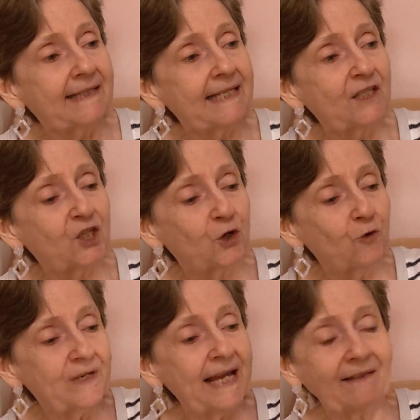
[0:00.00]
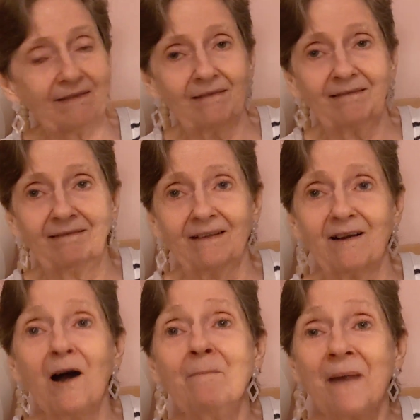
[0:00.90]
These do get the
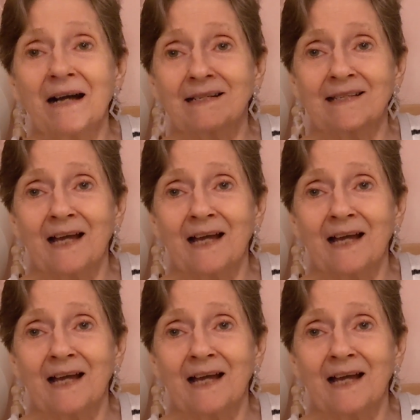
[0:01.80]
cut marks